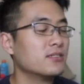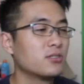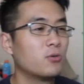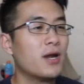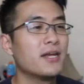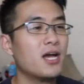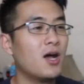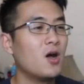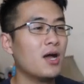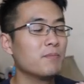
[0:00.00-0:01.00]
So right
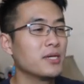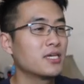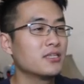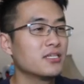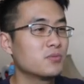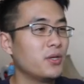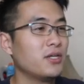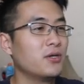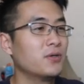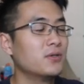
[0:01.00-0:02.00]
now I'm making this
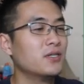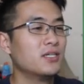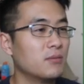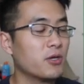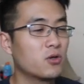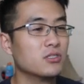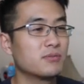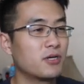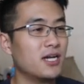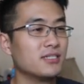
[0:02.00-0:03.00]
video, the
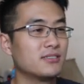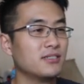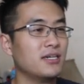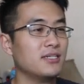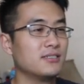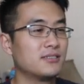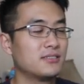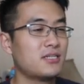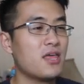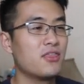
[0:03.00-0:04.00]
Bitcoin's price
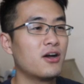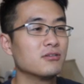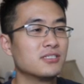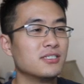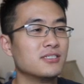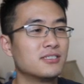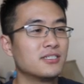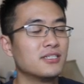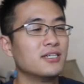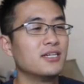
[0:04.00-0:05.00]
is
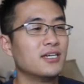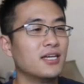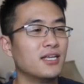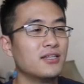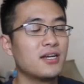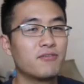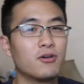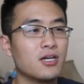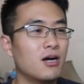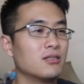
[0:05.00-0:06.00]

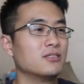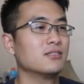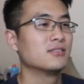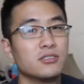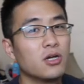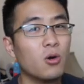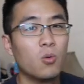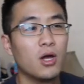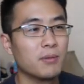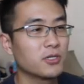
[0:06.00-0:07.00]
$10,094. so
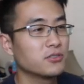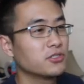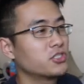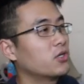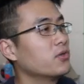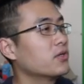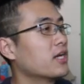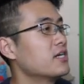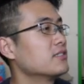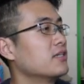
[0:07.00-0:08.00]
what I'm going to show you
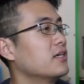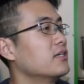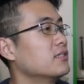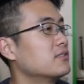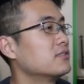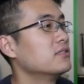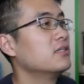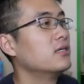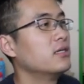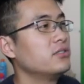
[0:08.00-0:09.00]
guys is,
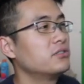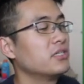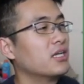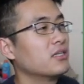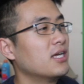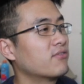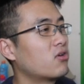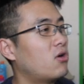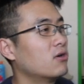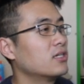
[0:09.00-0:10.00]
you see on the
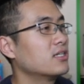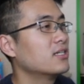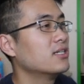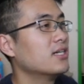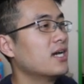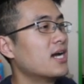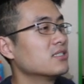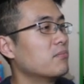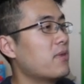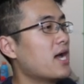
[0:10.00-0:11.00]
left corner it
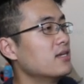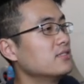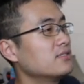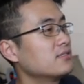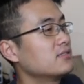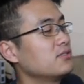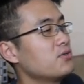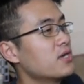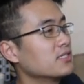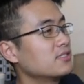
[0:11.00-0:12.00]
has a balance
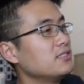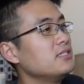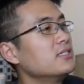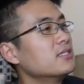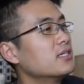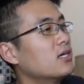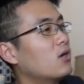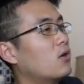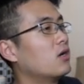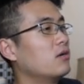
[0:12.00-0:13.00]
USD
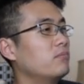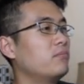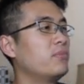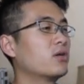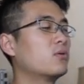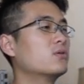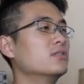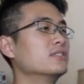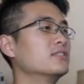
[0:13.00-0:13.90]
or Bitcoin.